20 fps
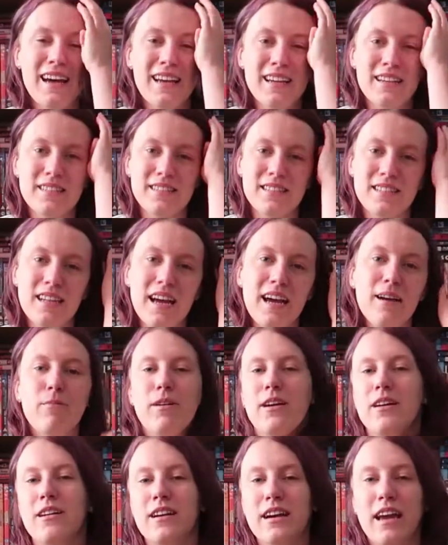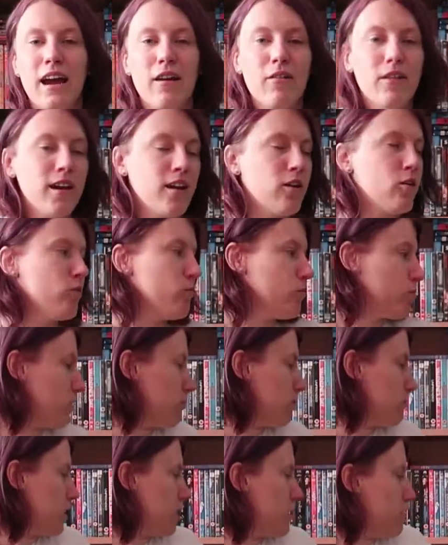and today we are carrying on
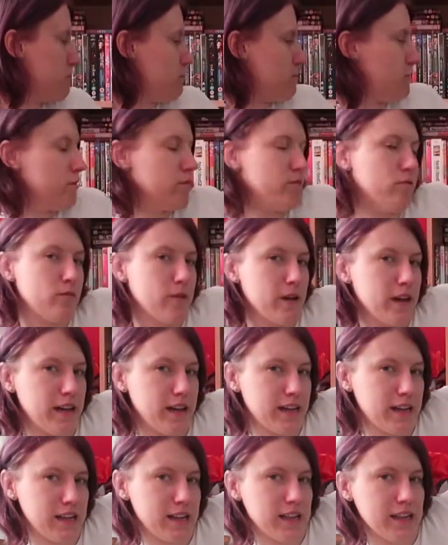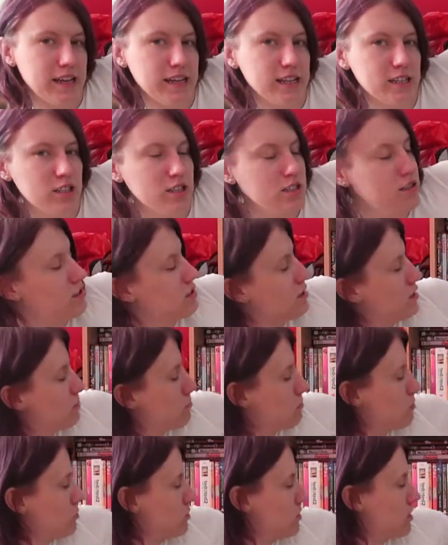with my Blu-ray collection
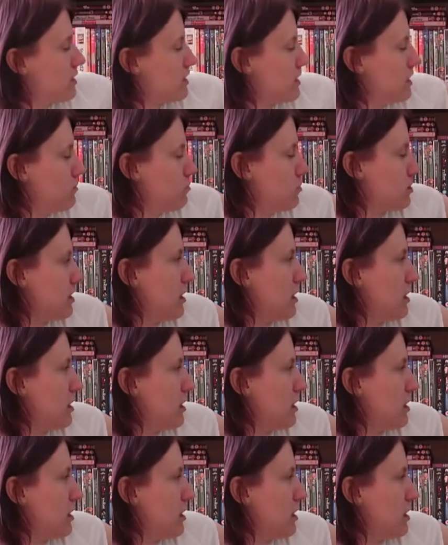so we're onto this little